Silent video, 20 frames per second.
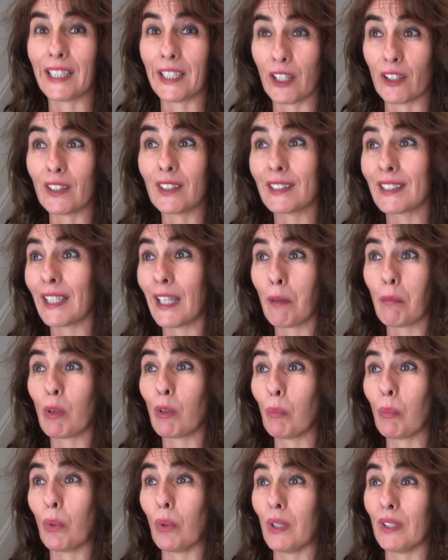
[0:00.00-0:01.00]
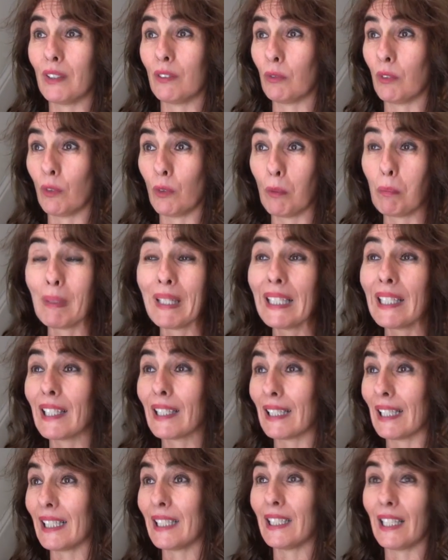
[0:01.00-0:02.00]
The artists came on board
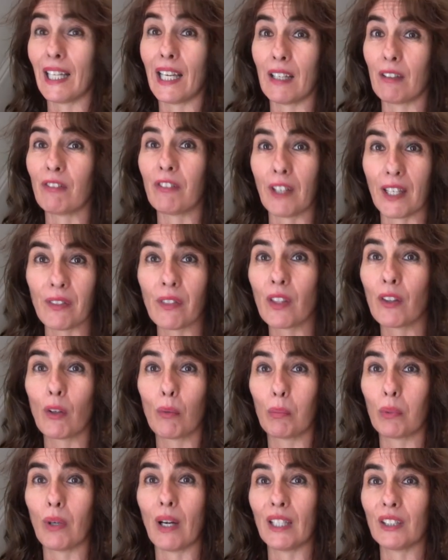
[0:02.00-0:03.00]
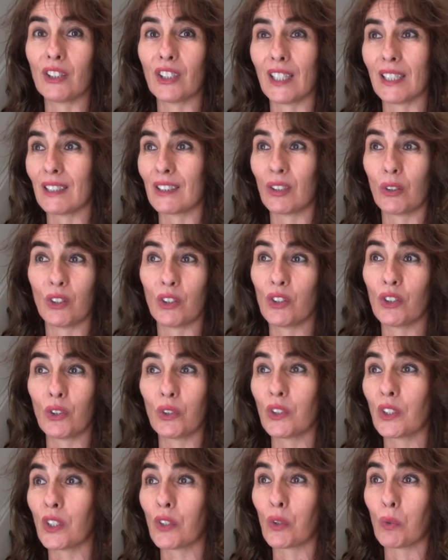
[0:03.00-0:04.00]
immediately. They had faith in the project, so the
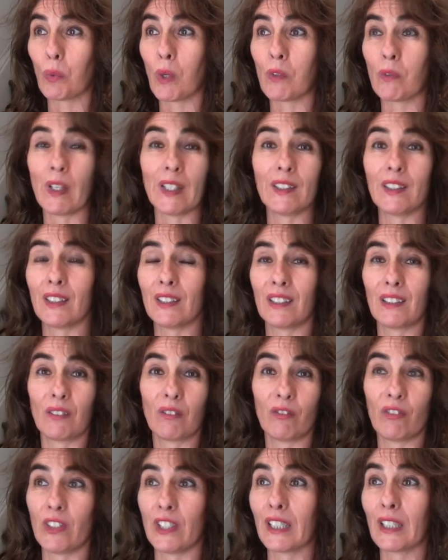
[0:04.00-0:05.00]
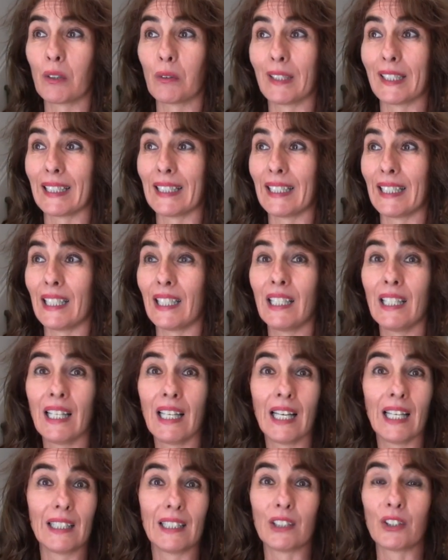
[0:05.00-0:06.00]
studios were rented very quickly.
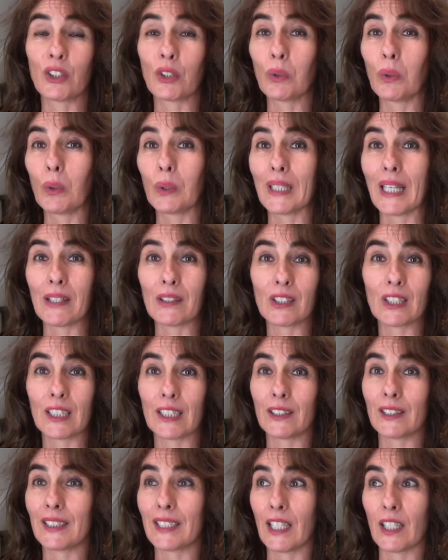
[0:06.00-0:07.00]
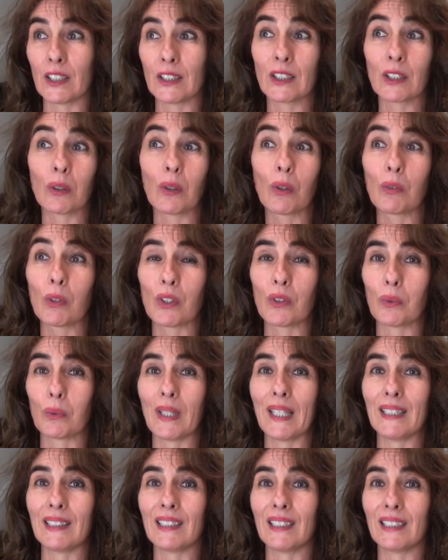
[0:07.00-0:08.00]
The school downstairs, the art school, was
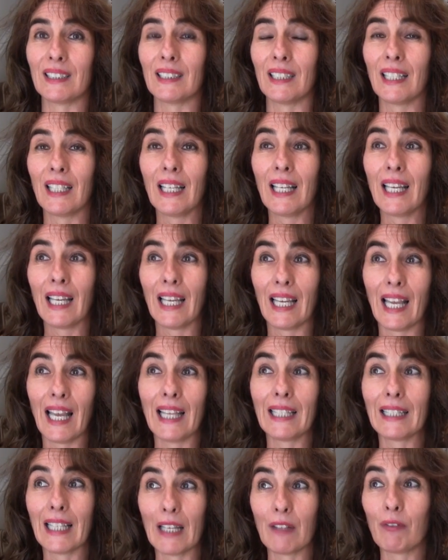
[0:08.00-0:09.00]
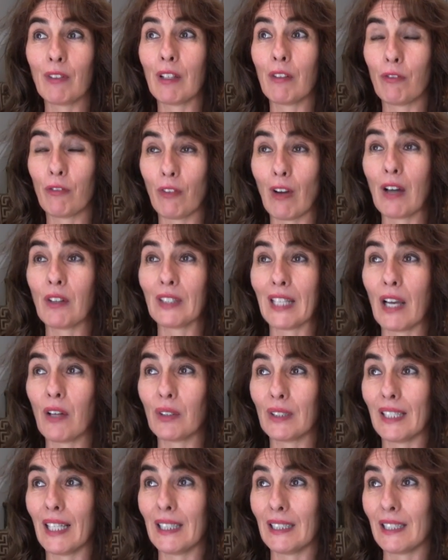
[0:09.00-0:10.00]
rented. And then we found
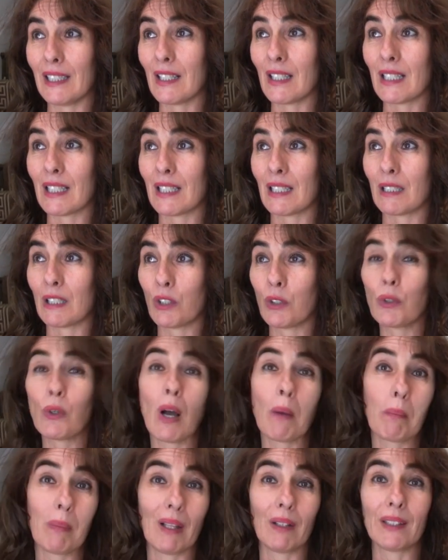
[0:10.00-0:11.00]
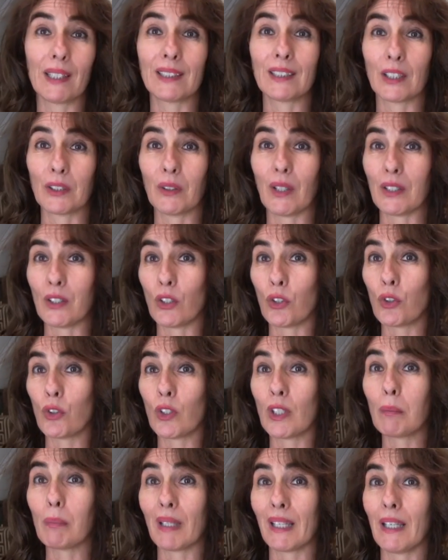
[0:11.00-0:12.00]
out that this 2 buildings across the
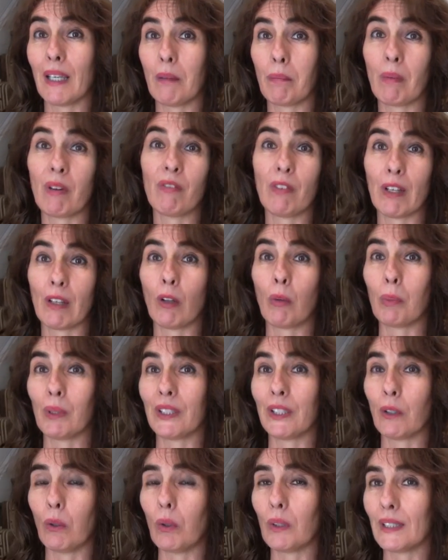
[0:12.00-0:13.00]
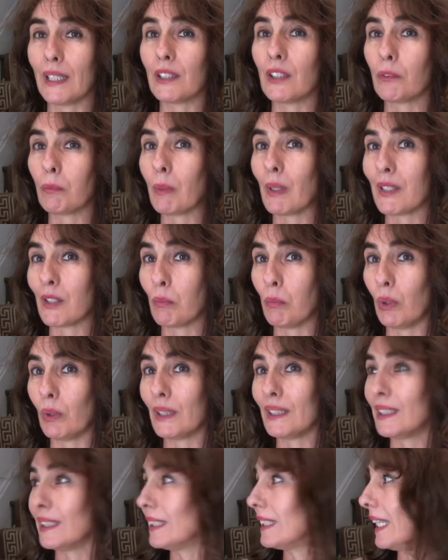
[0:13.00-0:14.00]
street became available, the old Enterprise
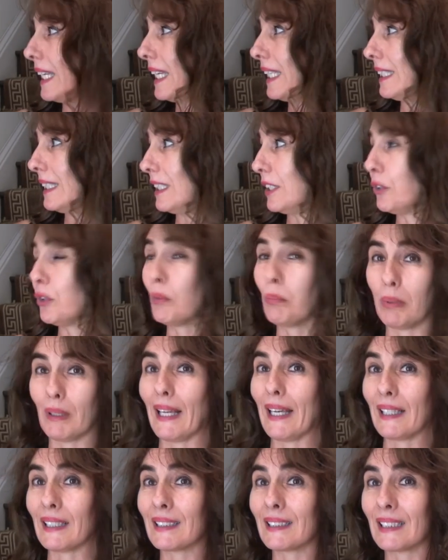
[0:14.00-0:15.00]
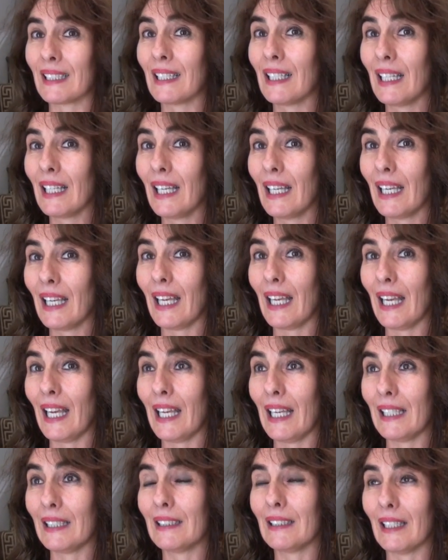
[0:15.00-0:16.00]
Bulletin and the duplex.
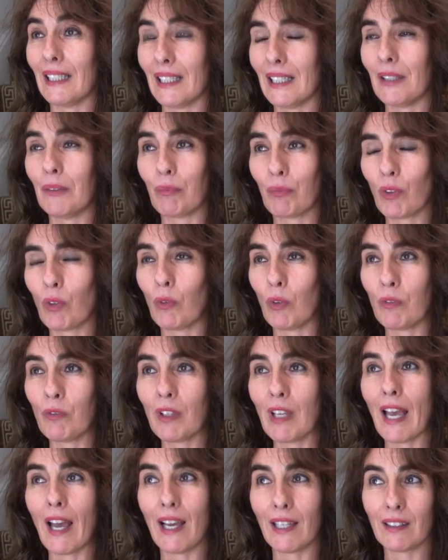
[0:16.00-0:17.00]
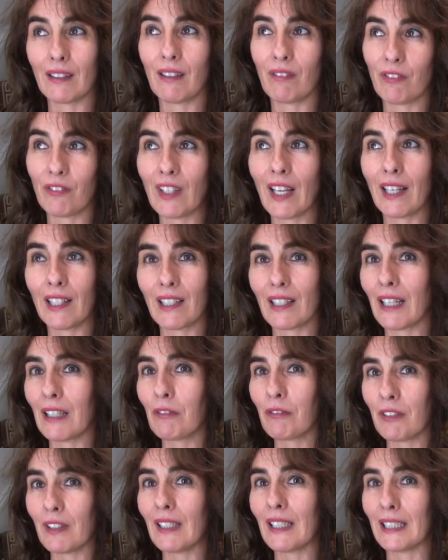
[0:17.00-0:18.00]
And we had a
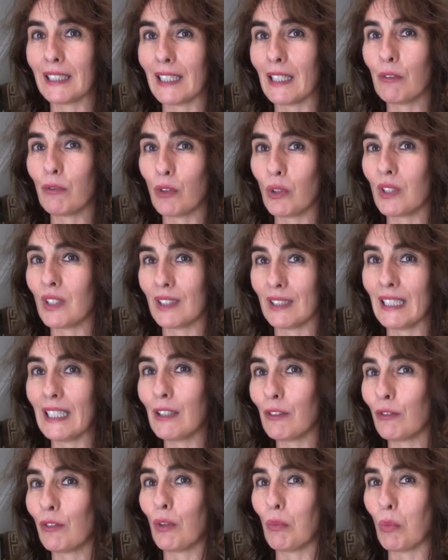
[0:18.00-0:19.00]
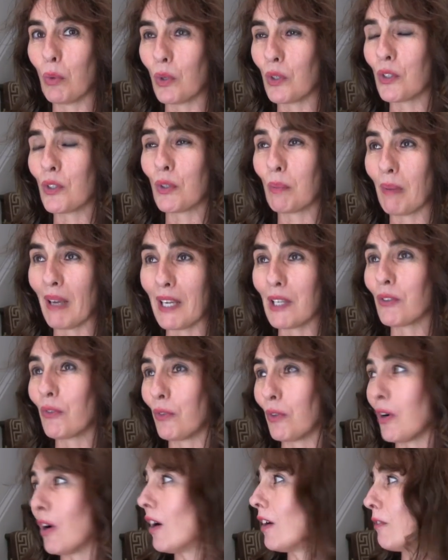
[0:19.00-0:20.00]
gut feeling there was need for more space
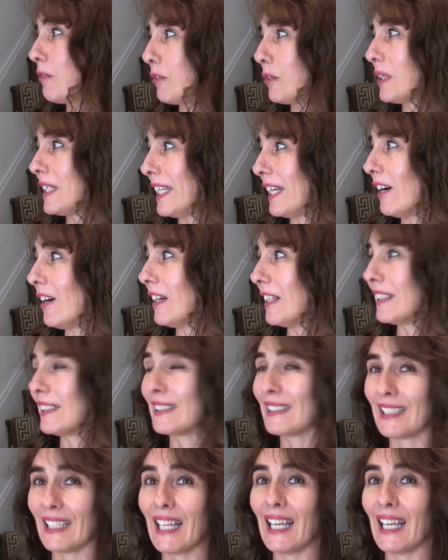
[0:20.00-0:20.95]
for the arts.